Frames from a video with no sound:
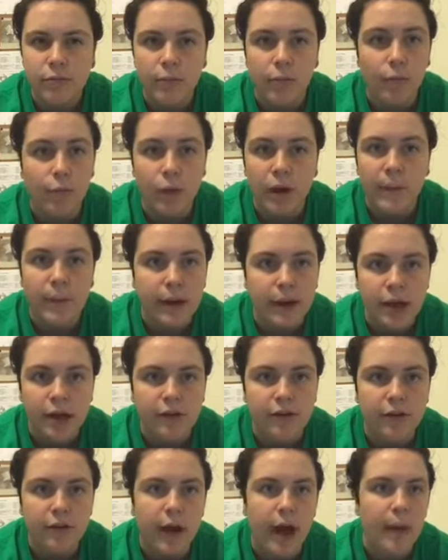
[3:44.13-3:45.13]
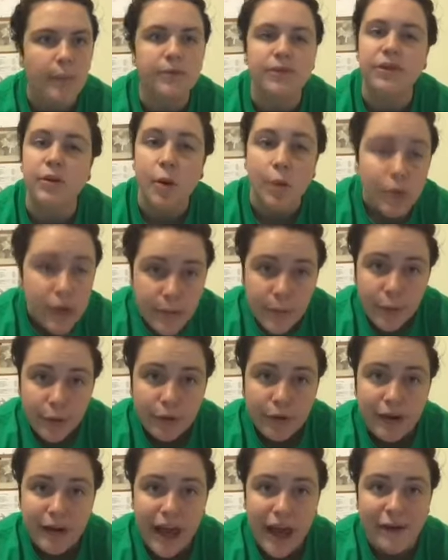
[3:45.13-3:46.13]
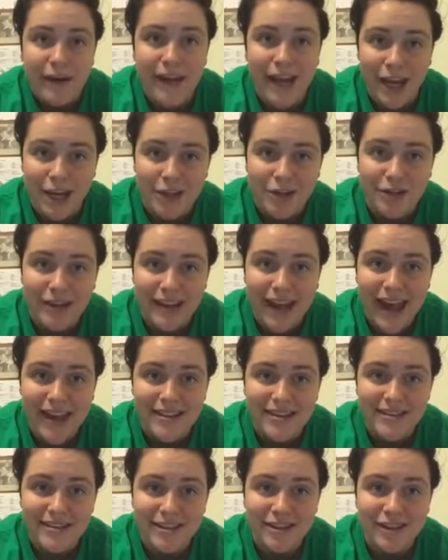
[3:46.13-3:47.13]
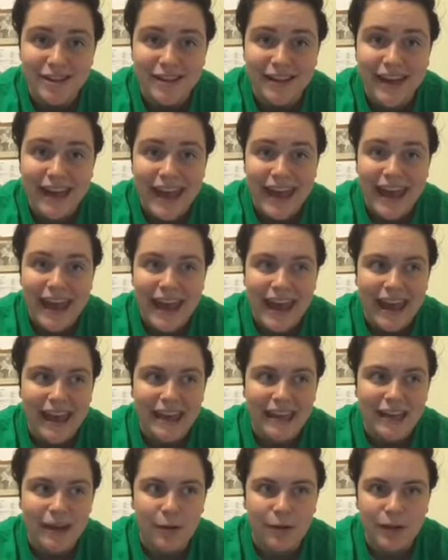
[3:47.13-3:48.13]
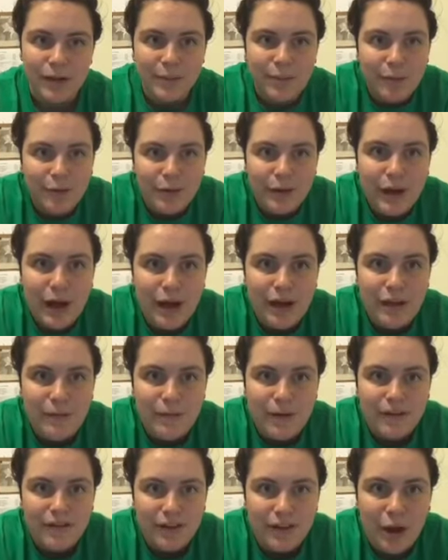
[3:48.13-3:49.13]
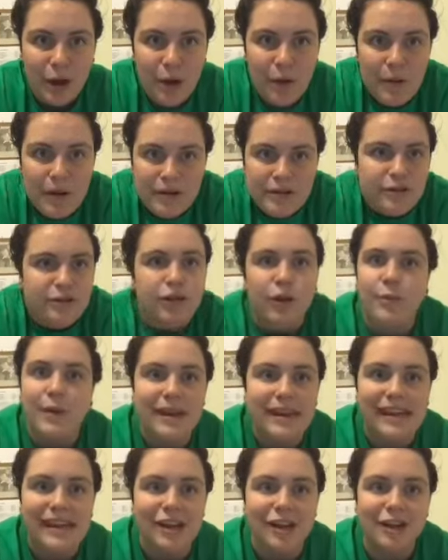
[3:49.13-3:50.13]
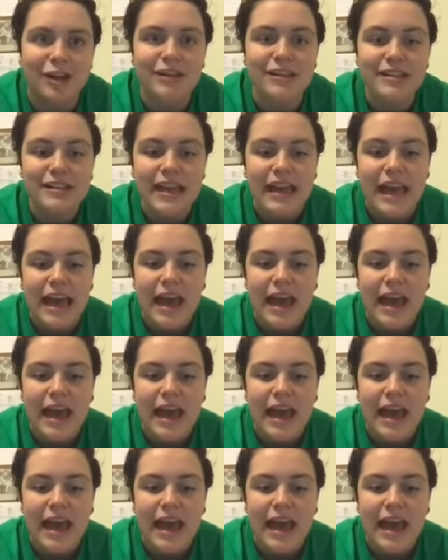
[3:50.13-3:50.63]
what am I going to do? I was the only Porter County entrant last year and the only Porter County one to go in so many years.